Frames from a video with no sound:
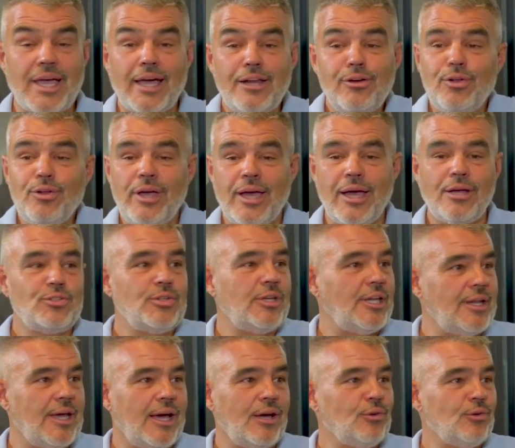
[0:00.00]
I don't know how to
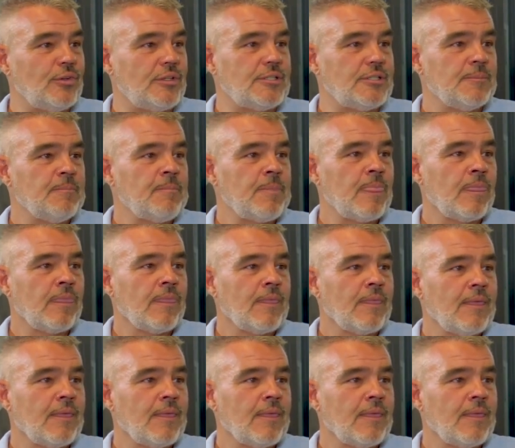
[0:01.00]
get out of it. Okay.